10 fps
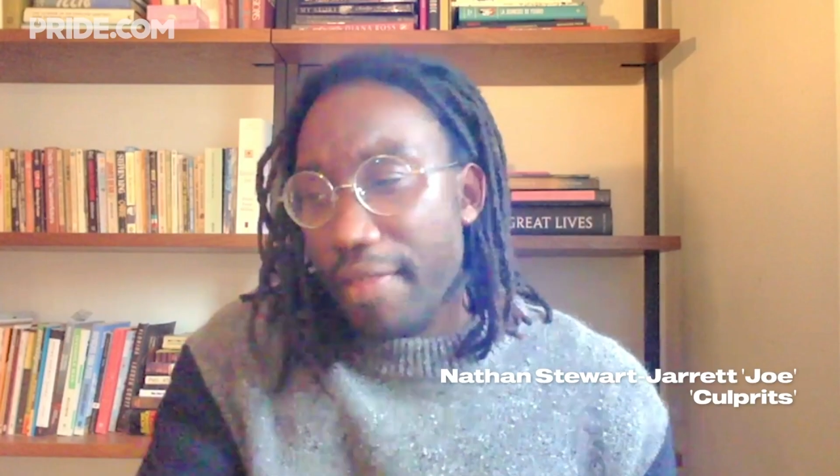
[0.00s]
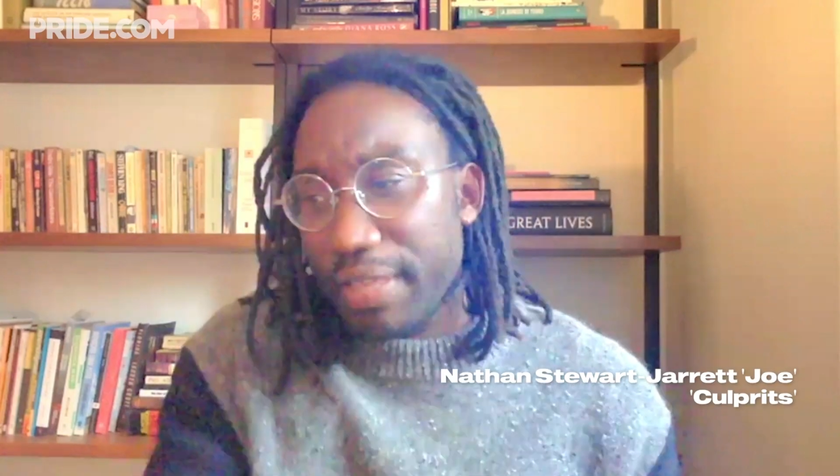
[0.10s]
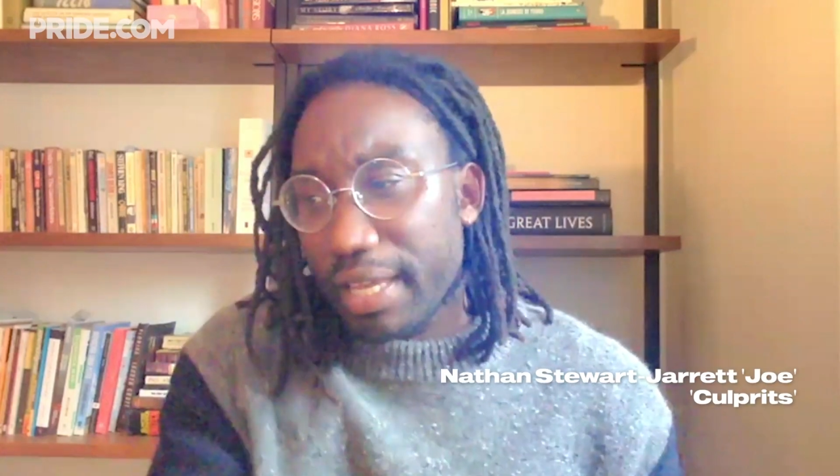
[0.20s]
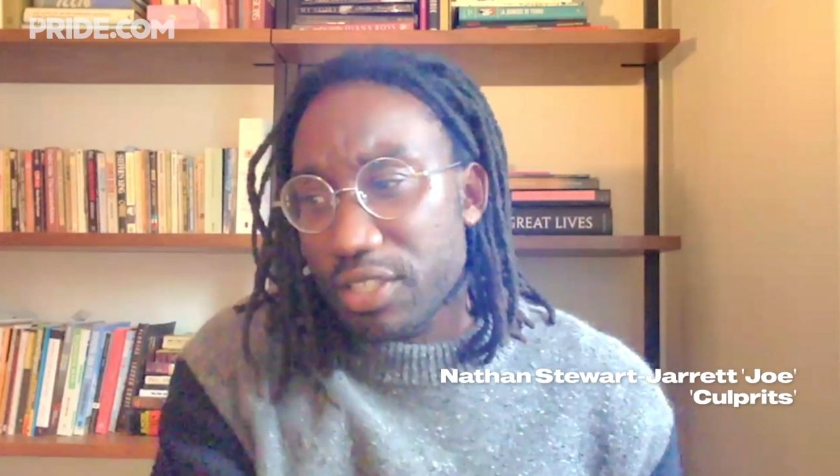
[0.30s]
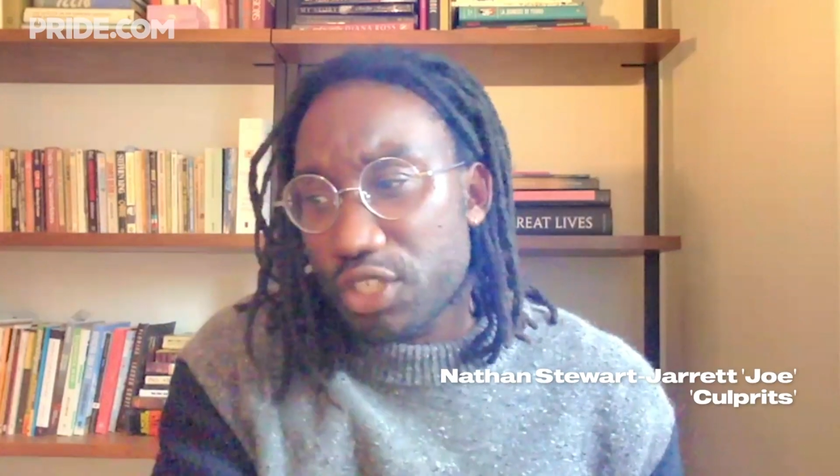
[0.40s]
I
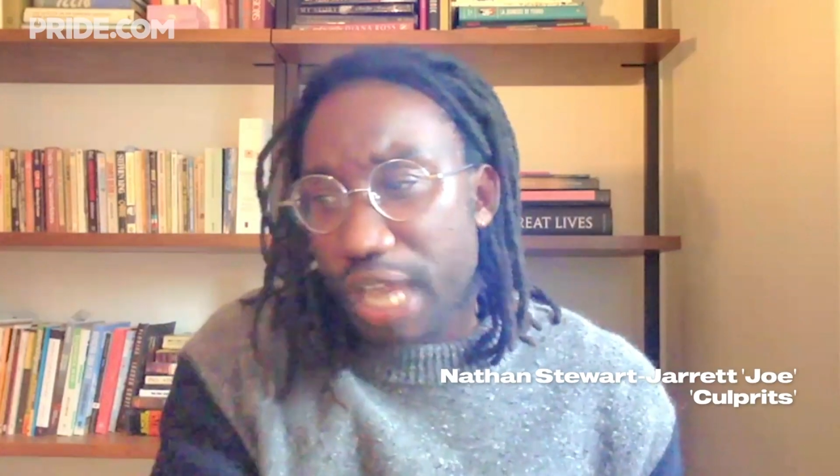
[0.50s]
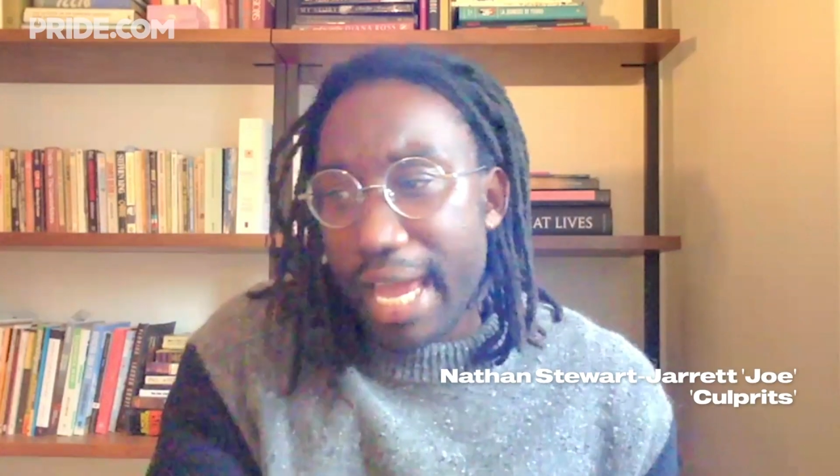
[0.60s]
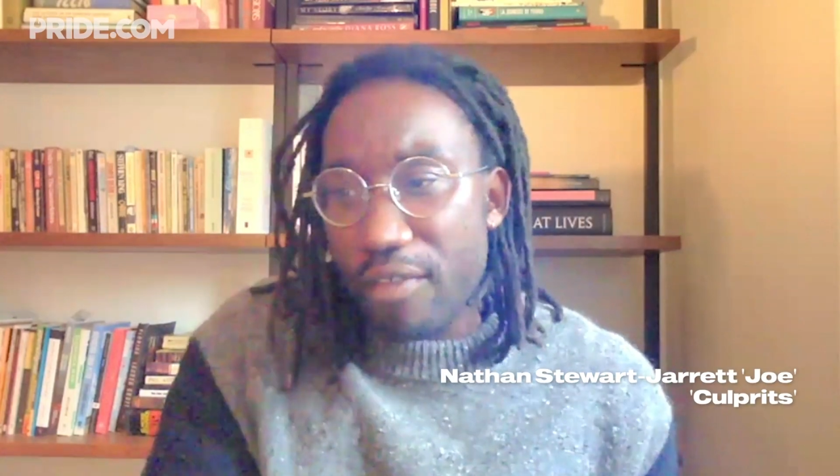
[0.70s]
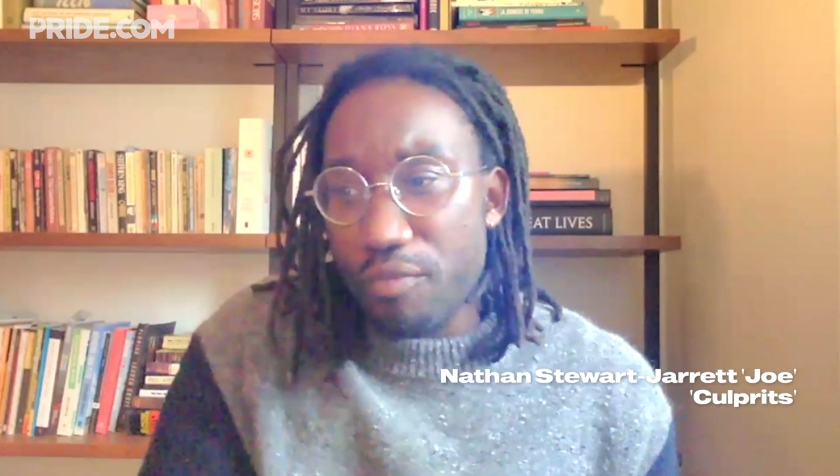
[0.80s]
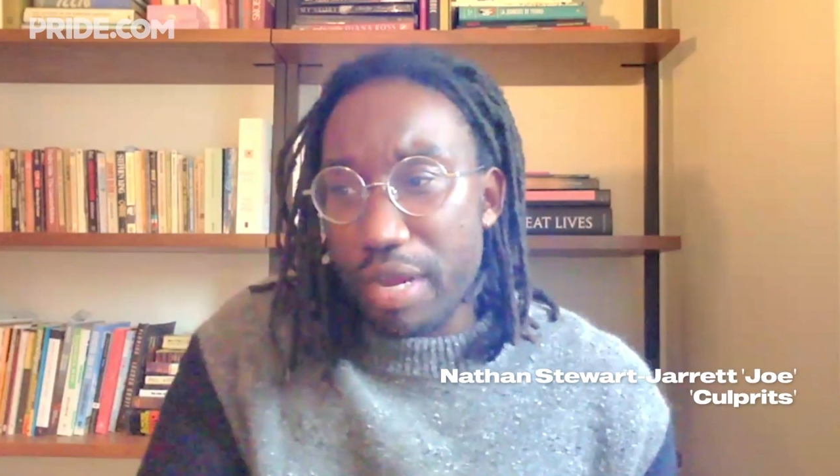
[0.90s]
think
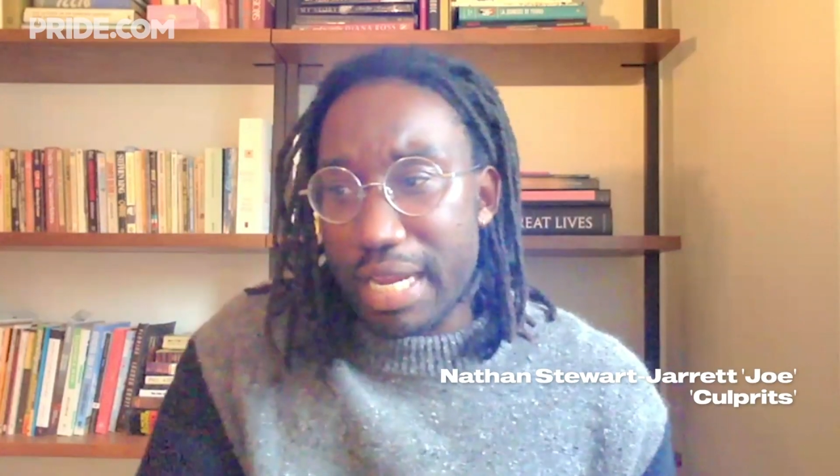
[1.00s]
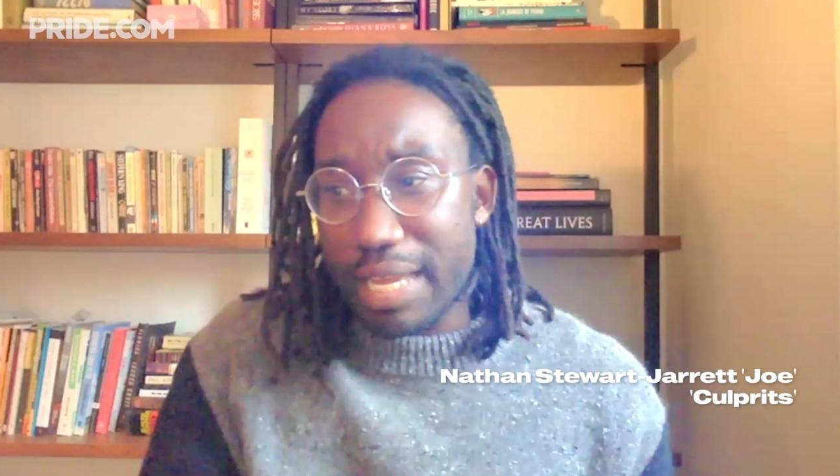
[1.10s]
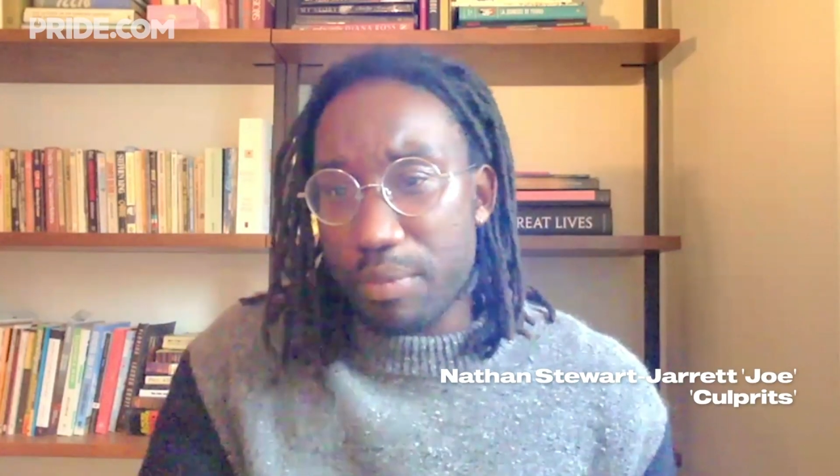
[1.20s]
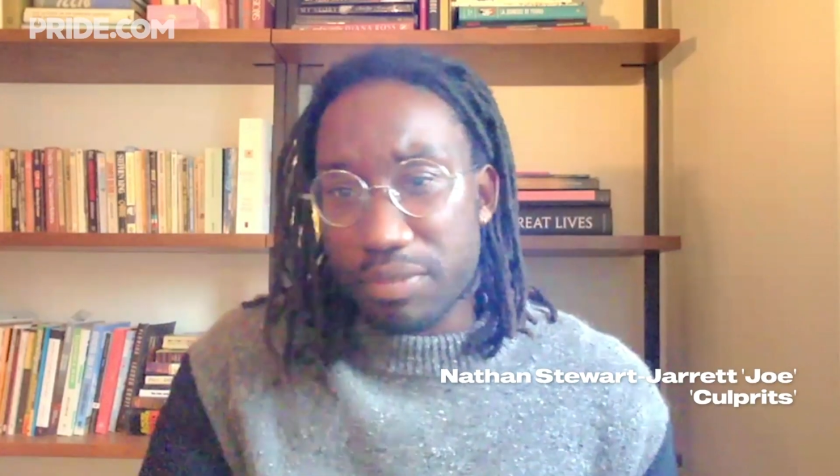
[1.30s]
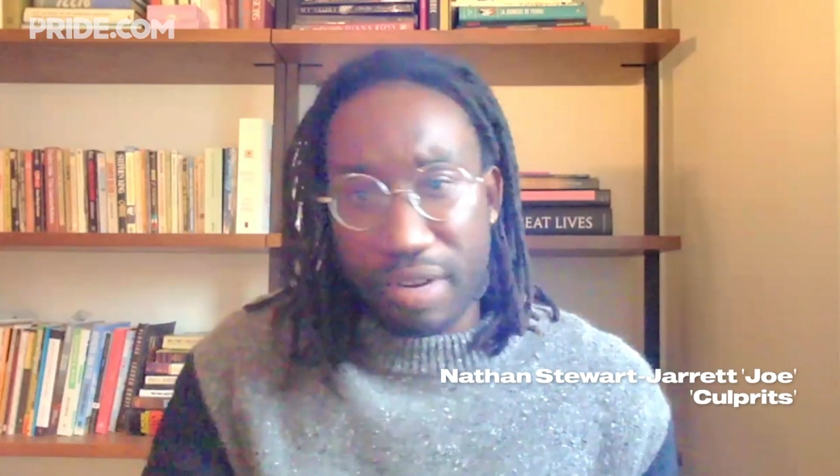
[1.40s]
Jay really was